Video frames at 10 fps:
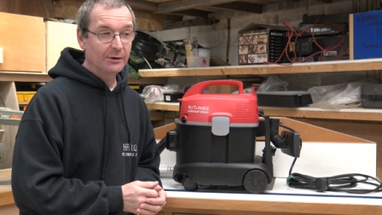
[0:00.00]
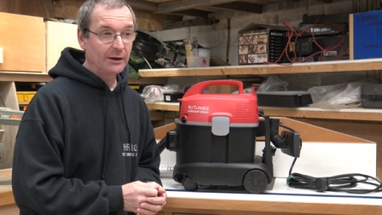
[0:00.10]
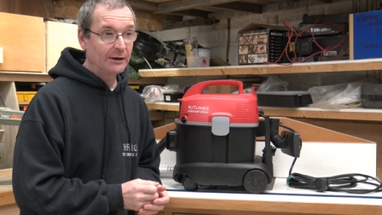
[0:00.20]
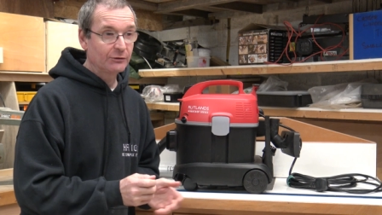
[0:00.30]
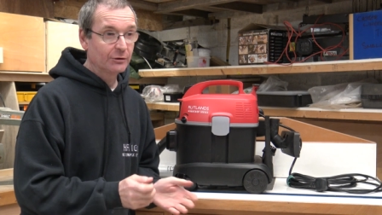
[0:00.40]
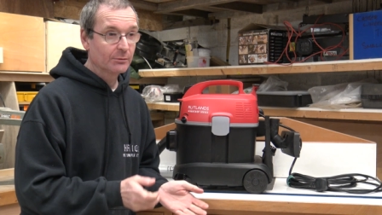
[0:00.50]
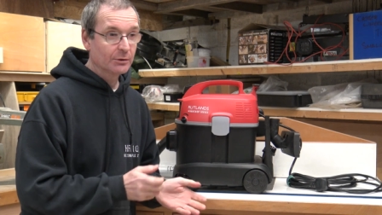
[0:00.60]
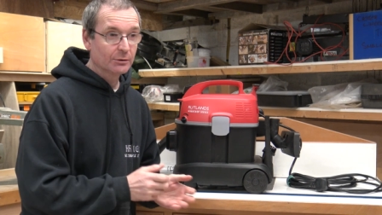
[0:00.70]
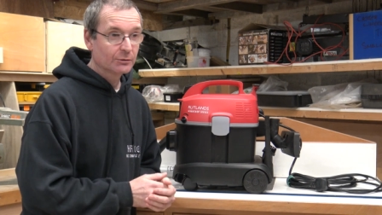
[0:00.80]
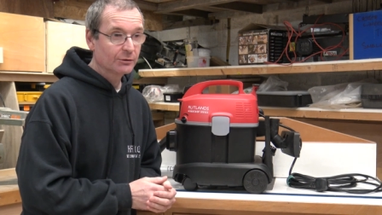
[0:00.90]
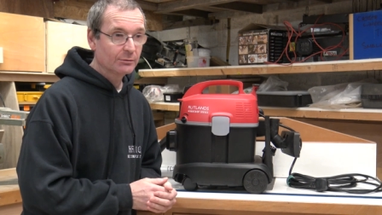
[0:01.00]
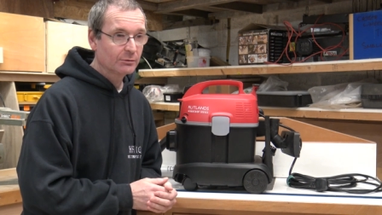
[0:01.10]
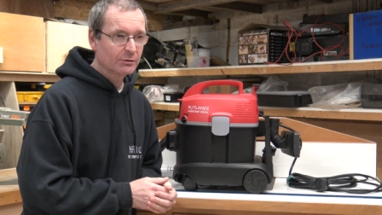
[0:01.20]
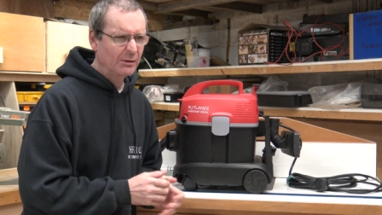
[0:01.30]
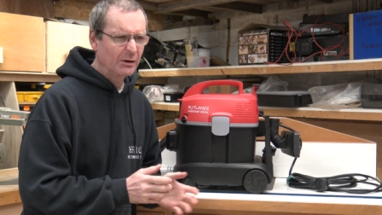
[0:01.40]
The last time I looked, it
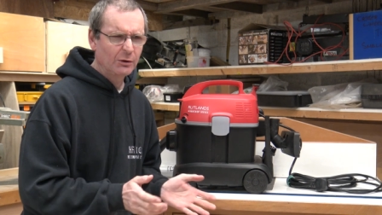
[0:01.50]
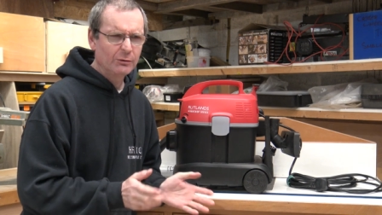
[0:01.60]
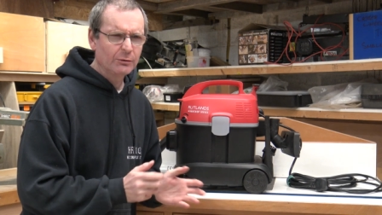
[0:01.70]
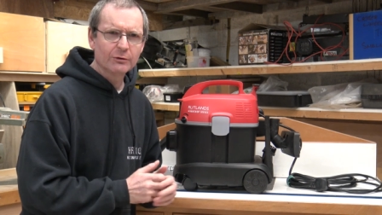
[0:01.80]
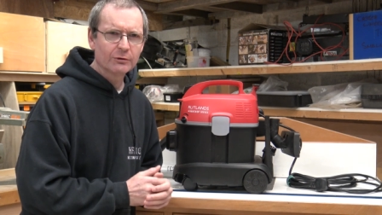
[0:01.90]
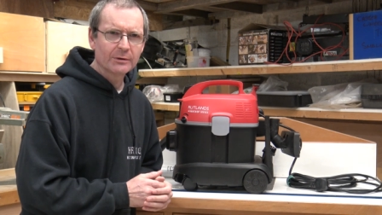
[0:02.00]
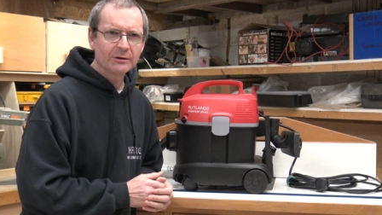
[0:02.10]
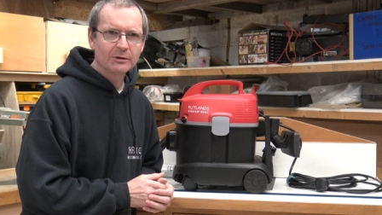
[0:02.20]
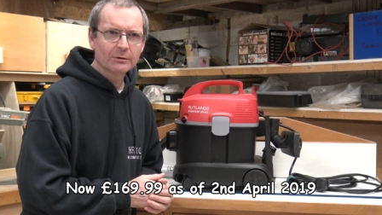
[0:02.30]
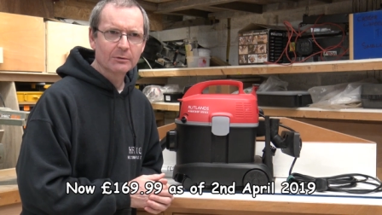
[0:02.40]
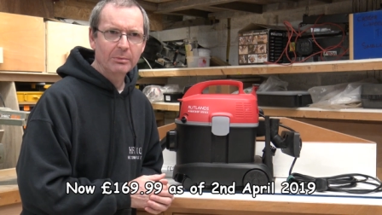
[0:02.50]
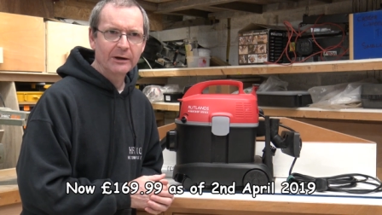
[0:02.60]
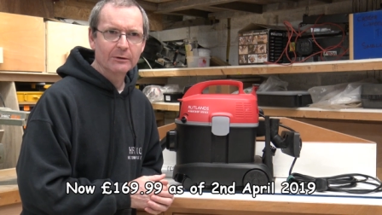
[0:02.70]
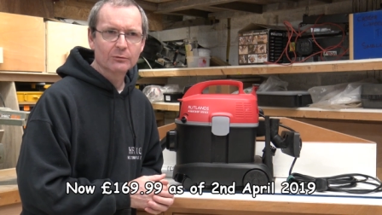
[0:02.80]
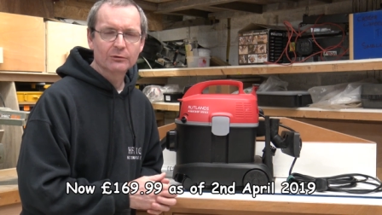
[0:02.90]
was about 129
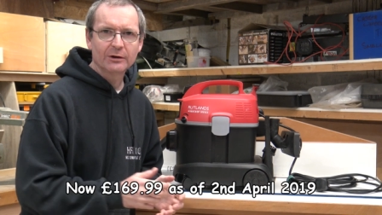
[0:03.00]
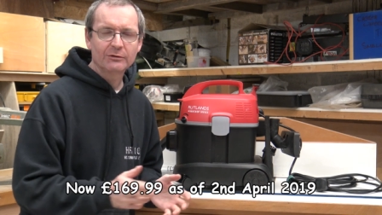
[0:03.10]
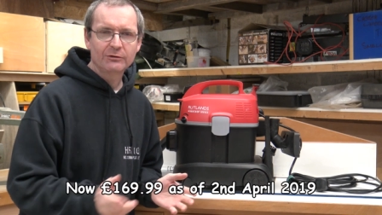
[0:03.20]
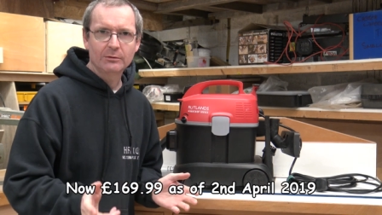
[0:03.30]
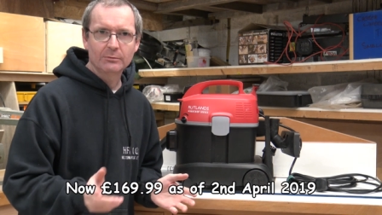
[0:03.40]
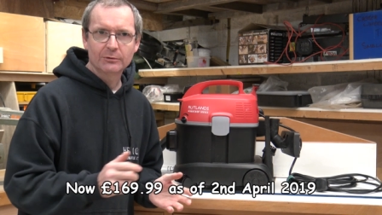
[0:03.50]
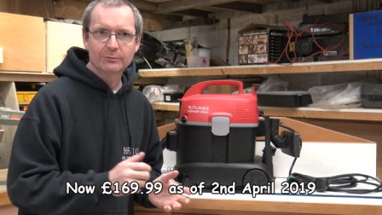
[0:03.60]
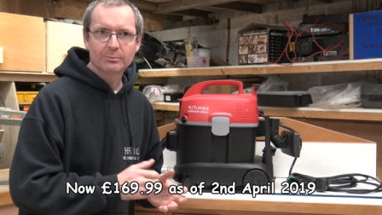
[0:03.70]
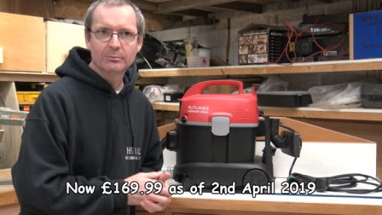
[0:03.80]
pounds. That's in